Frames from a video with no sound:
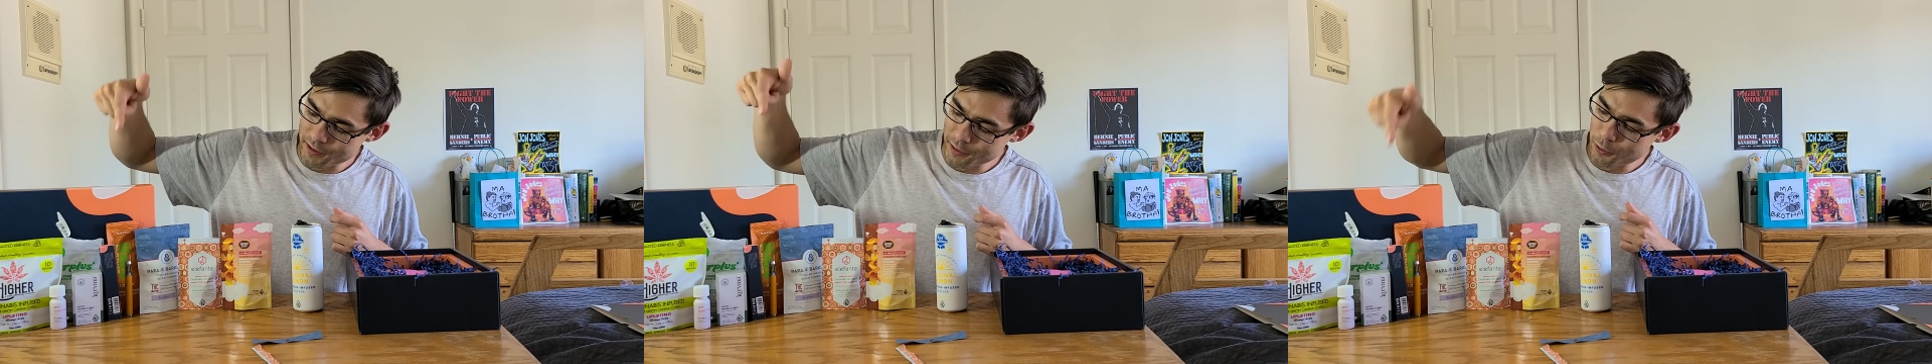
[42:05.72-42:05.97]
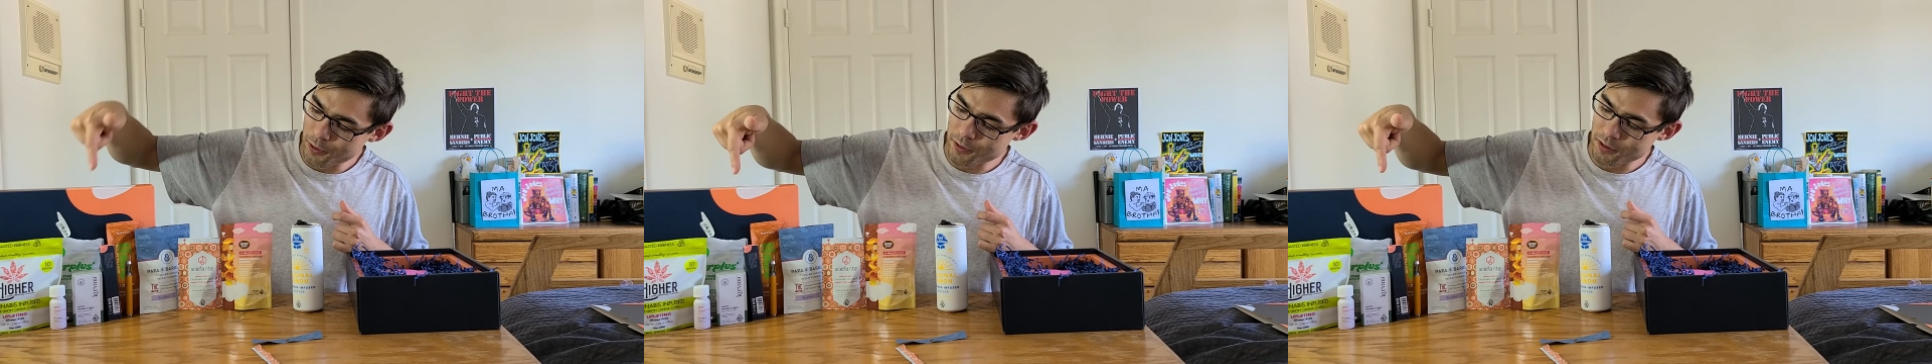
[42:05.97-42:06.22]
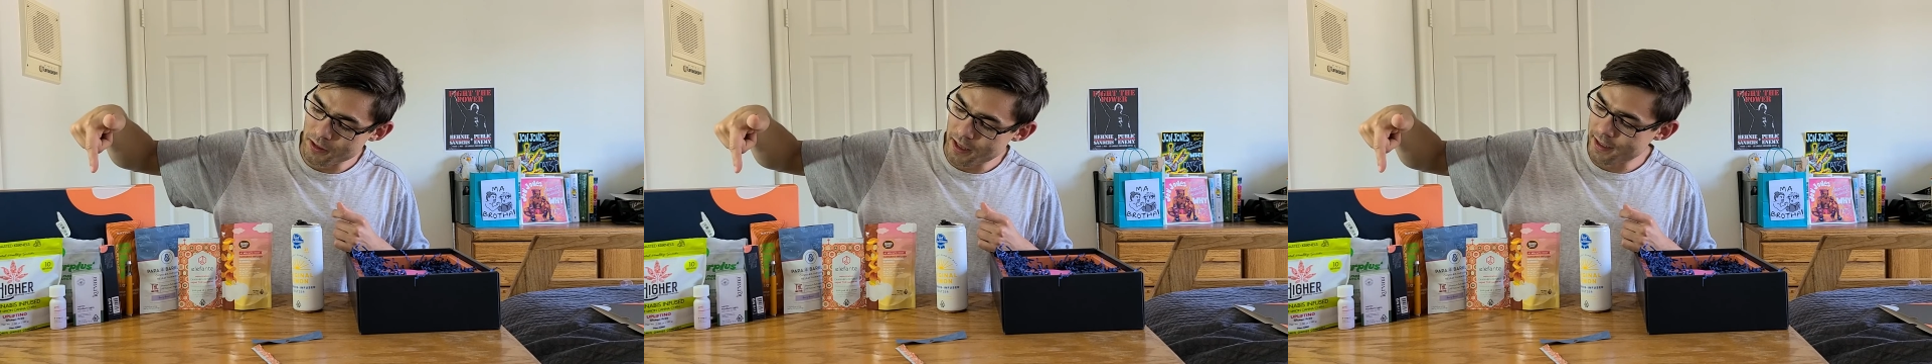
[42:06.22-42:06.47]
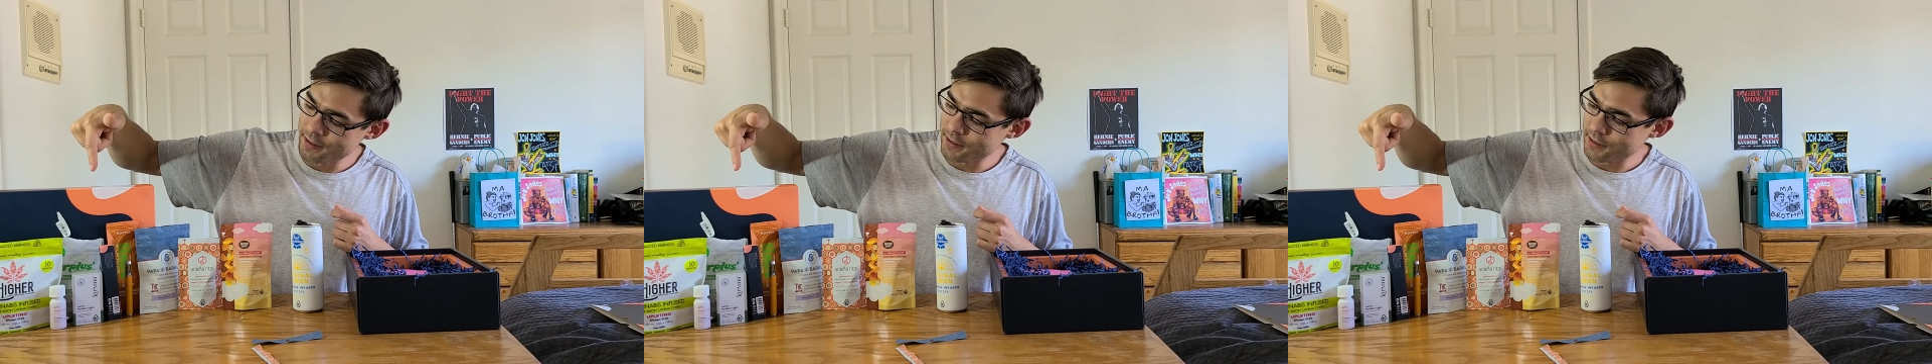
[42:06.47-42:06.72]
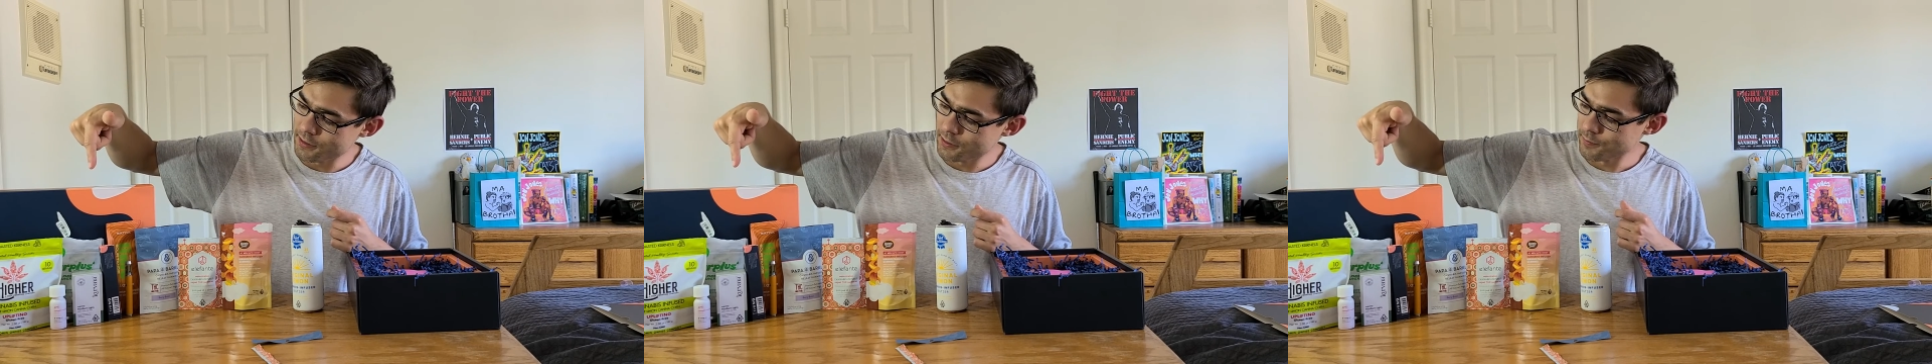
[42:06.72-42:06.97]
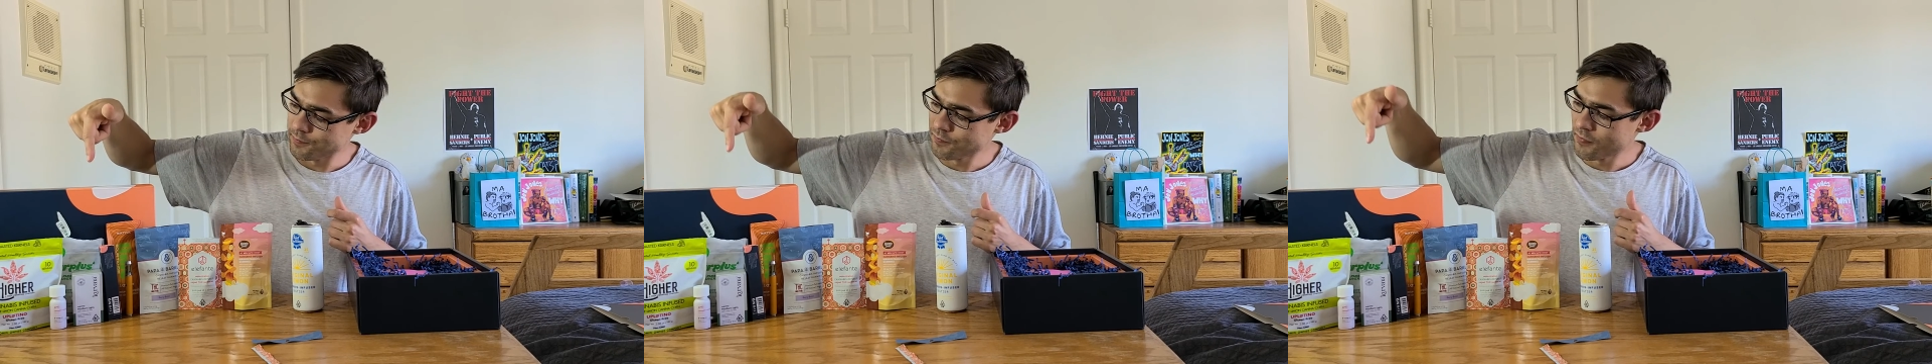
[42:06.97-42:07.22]
Northern Lights,
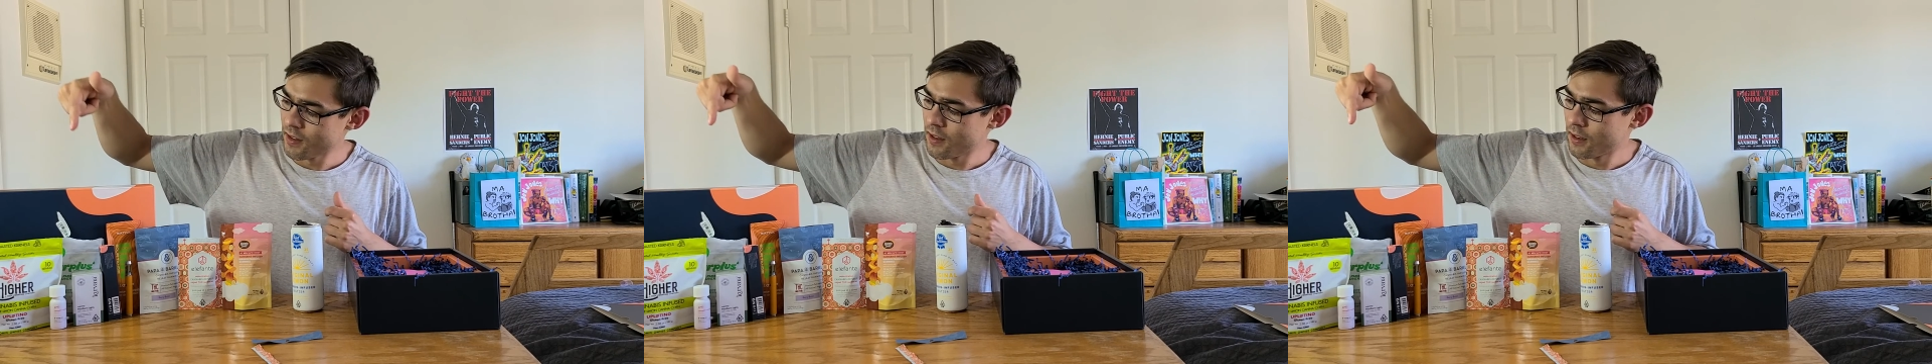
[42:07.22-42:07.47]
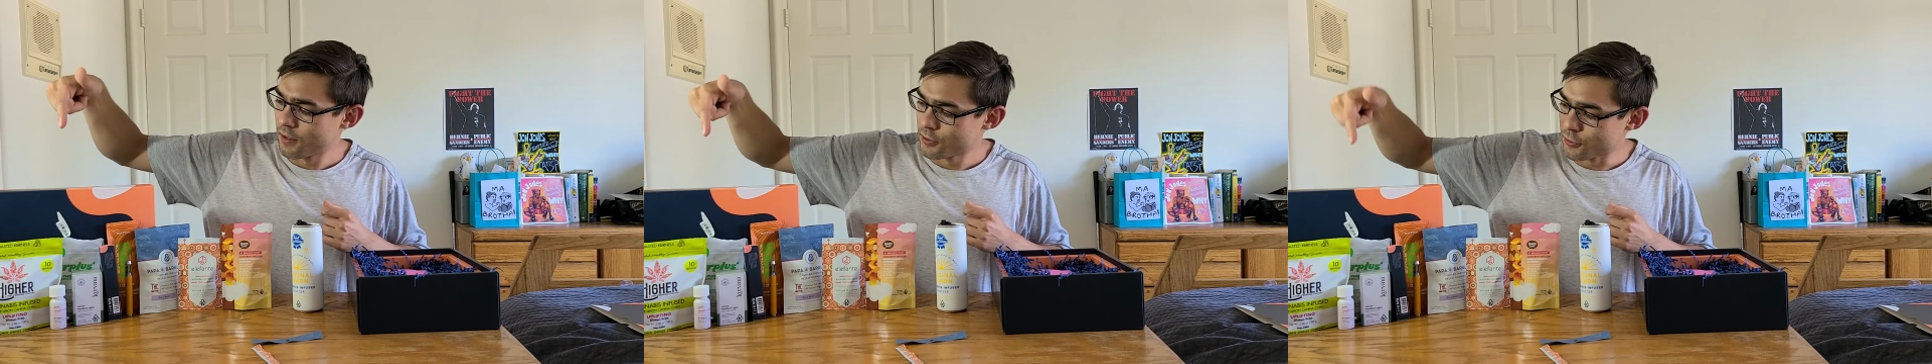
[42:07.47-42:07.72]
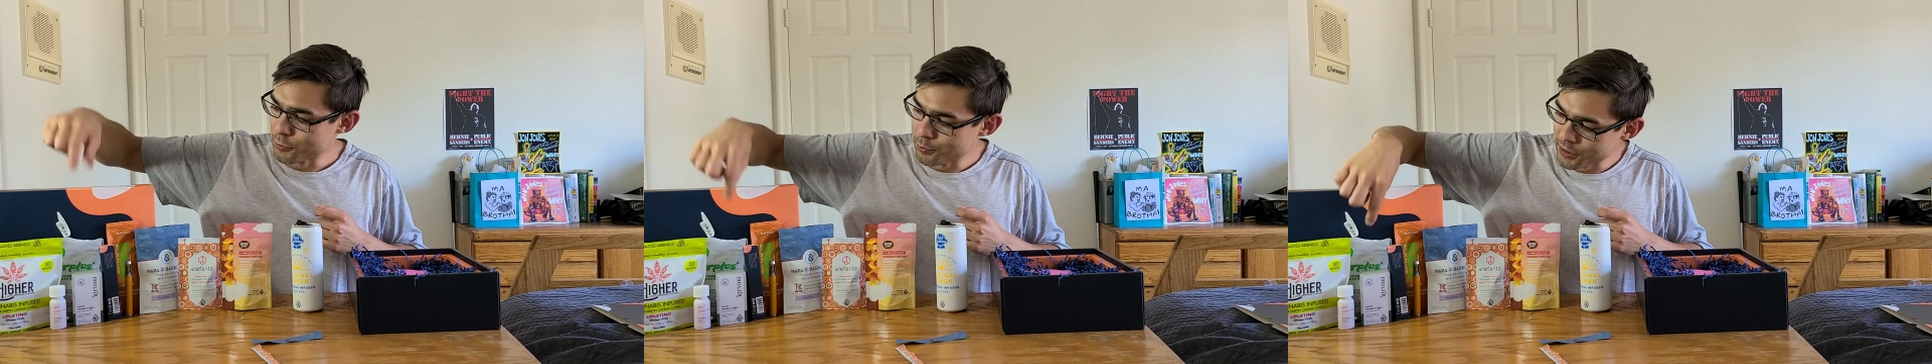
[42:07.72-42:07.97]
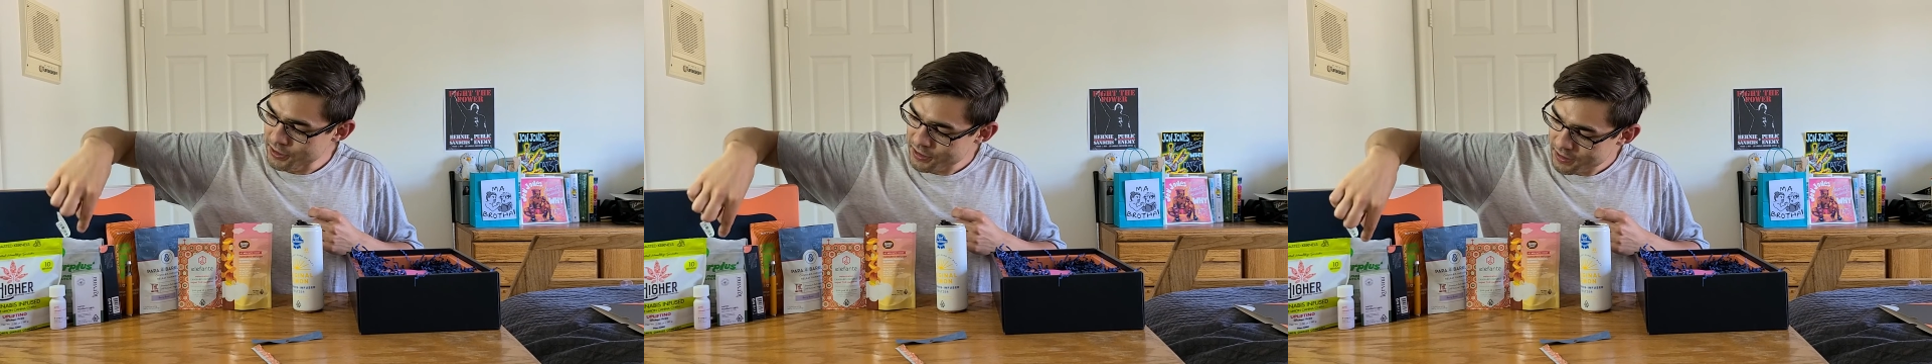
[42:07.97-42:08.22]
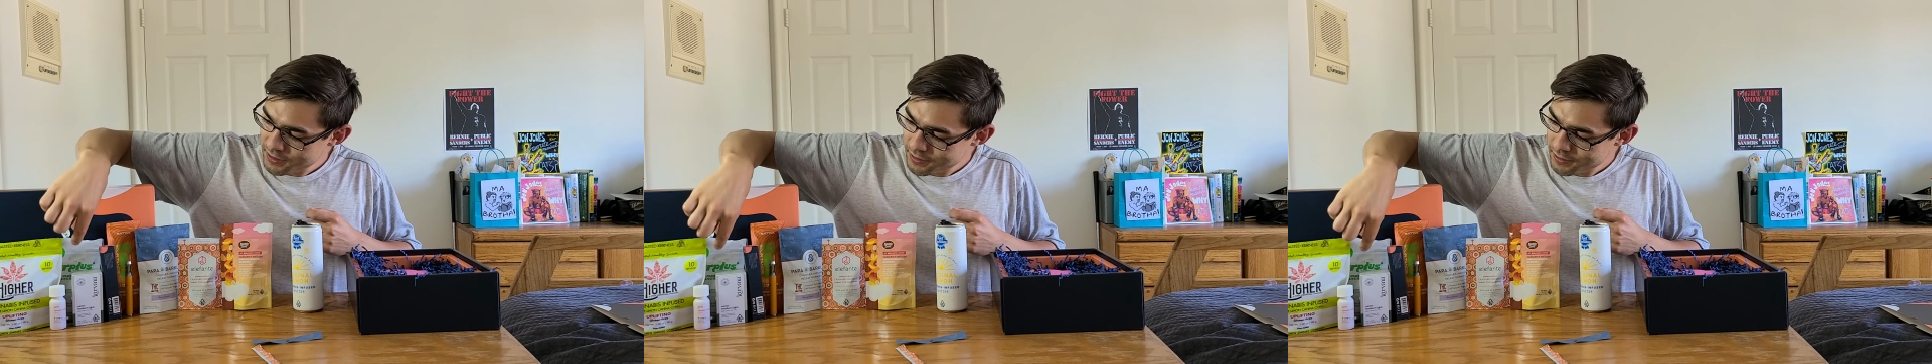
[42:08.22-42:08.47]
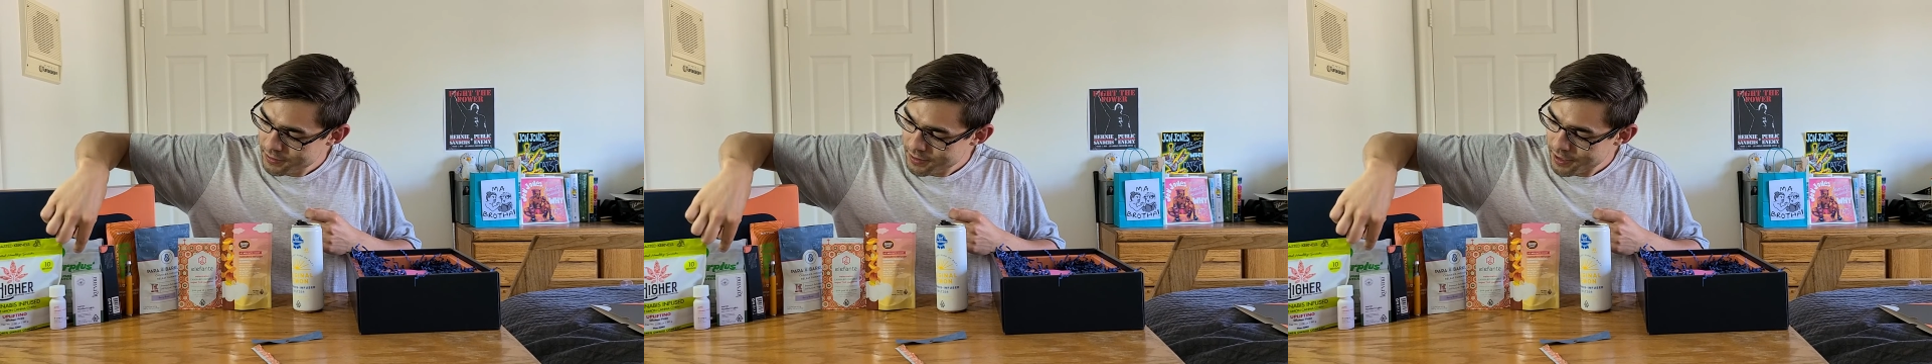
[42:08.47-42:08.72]
Surplus
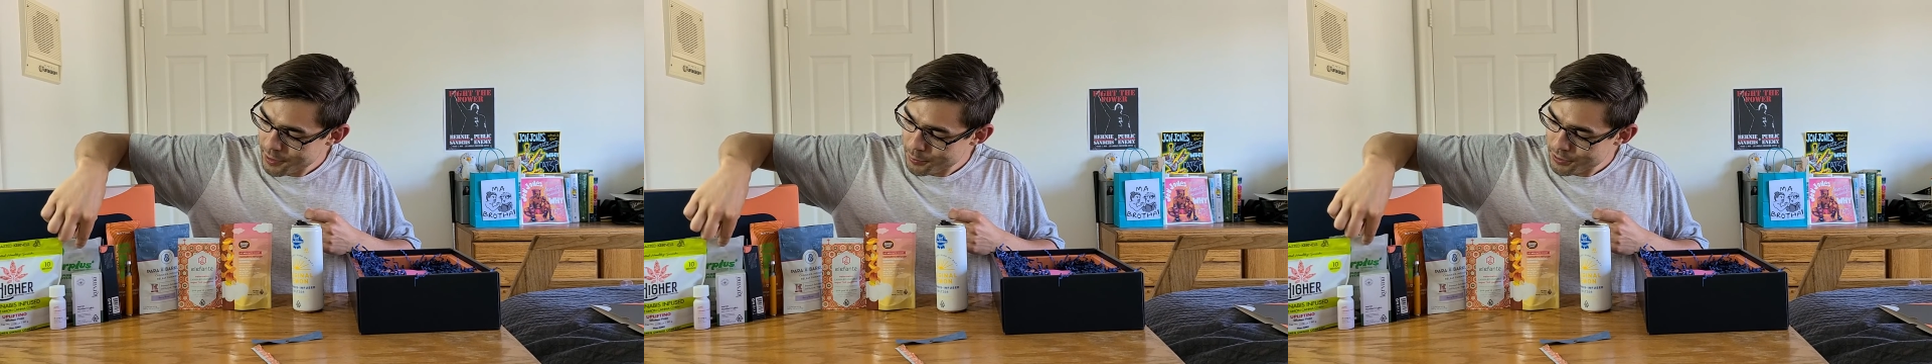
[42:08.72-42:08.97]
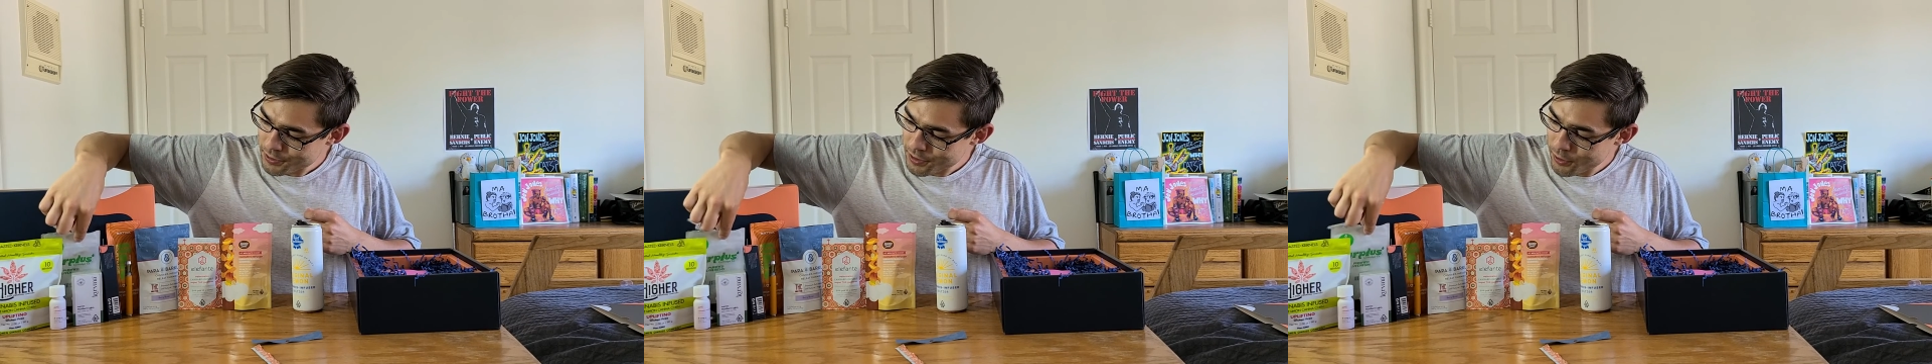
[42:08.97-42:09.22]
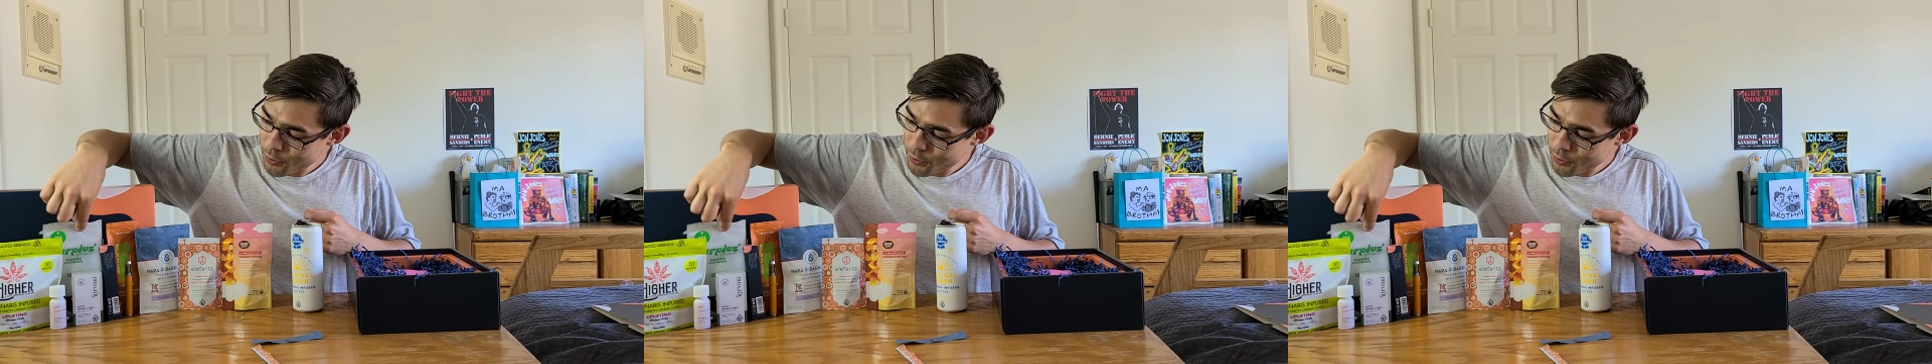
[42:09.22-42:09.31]
Cannabis Co.